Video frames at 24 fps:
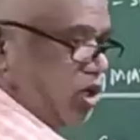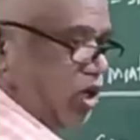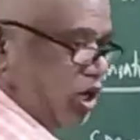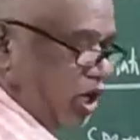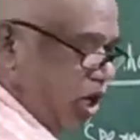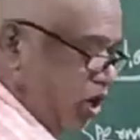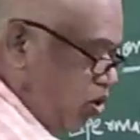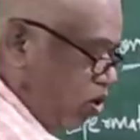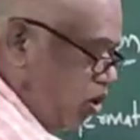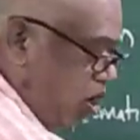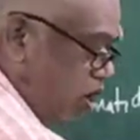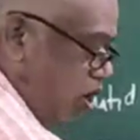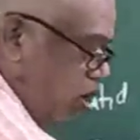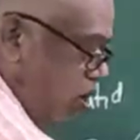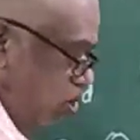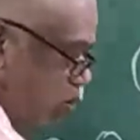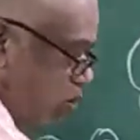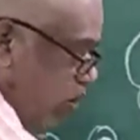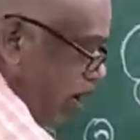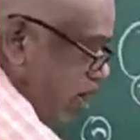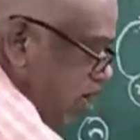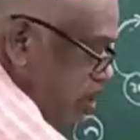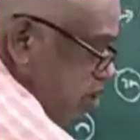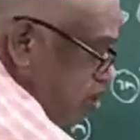Now,
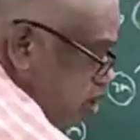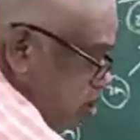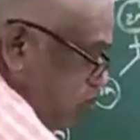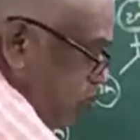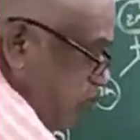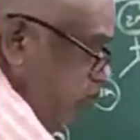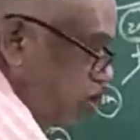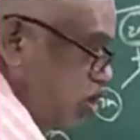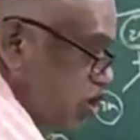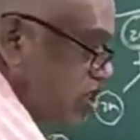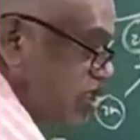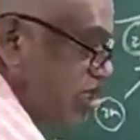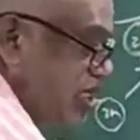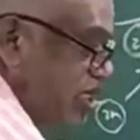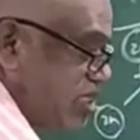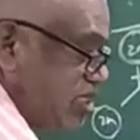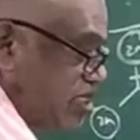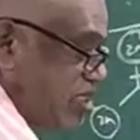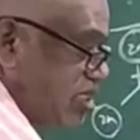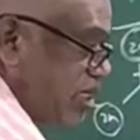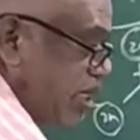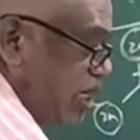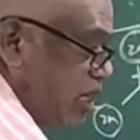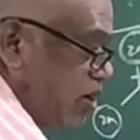what is this 4
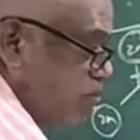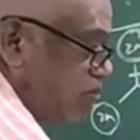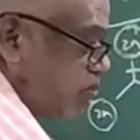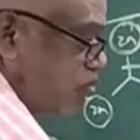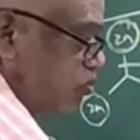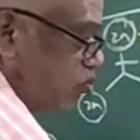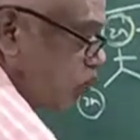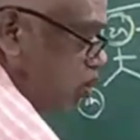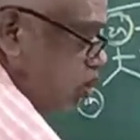cells name?